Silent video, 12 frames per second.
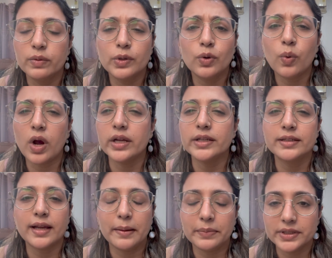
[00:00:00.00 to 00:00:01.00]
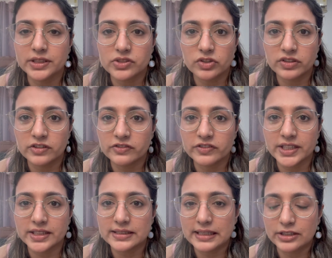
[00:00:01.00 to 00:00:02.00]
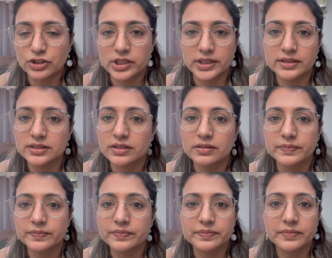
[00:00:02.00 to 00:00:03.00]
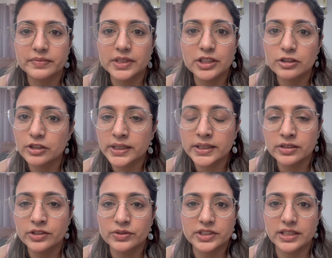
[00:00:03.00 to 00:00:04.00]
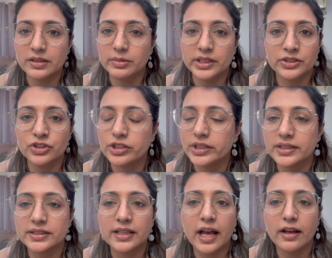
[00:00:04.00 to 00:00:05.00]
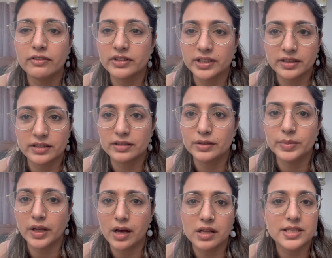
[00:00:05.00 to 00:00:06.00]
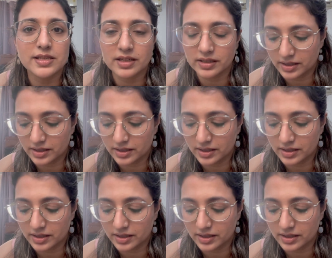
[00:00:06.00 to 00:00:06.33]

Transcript: quiet happiness on her face, like she is learning a new skill and she is having a blast.